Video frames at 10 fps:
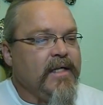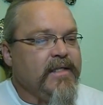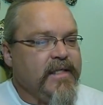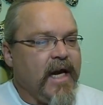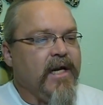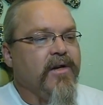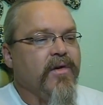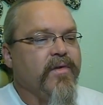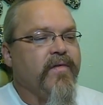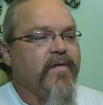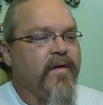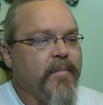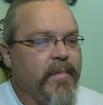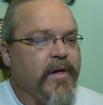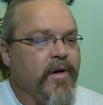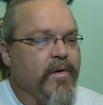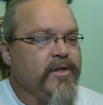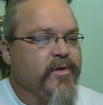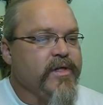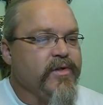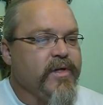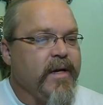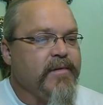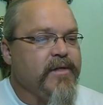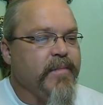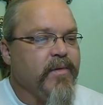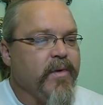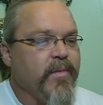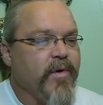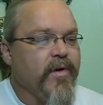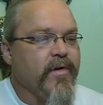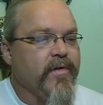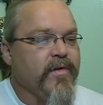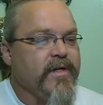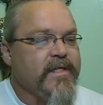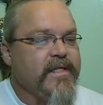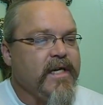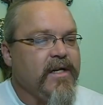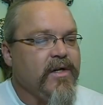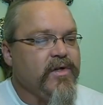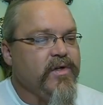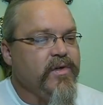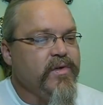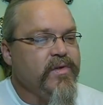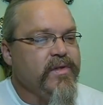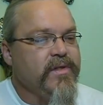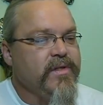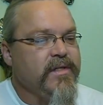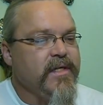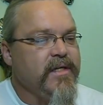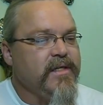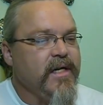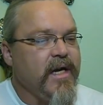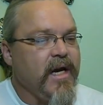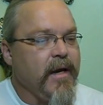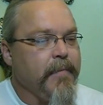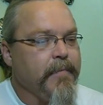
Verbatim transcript: Zakynthos, but no injuries or damage have been reported, authorities said, Tuesday, said today.